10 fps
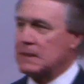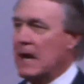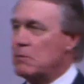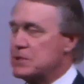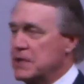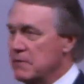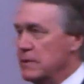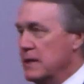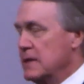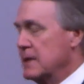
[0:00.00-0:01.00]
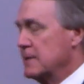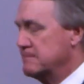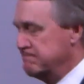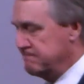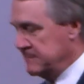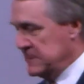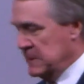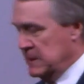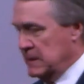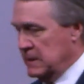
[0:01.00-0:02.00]
I was given a
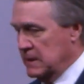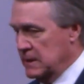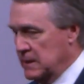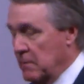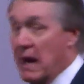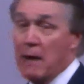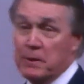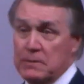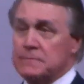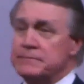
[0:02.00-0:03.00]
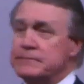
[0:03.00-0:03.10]
Bible.